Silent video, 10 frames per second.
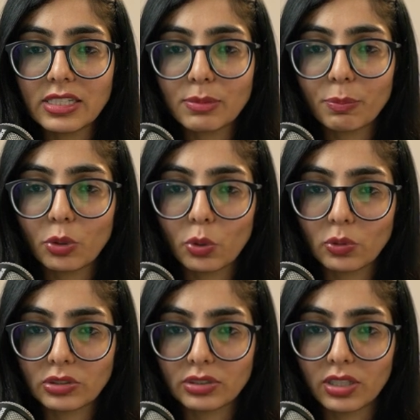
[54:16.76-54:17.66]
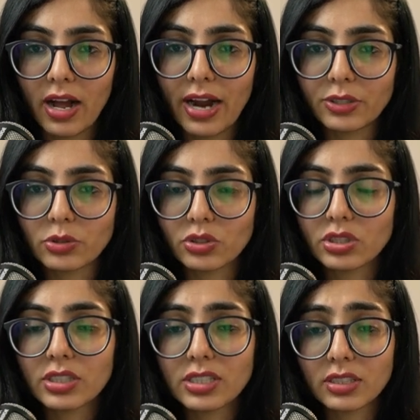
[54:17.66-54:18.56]
protons,
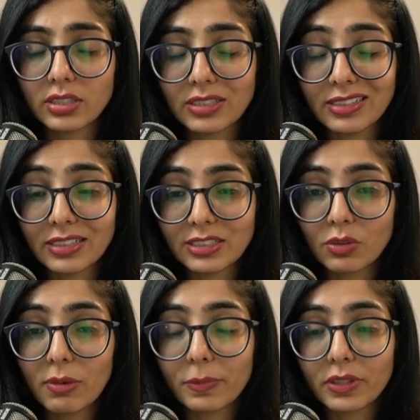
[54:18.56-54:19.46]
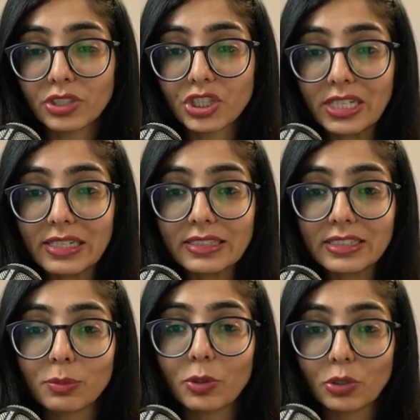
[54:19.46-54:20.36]
hydrogens, it will shield
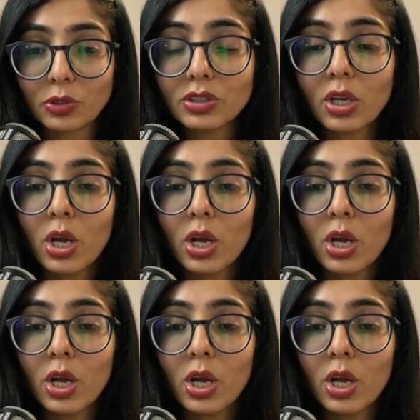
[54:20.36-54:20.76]
these protons,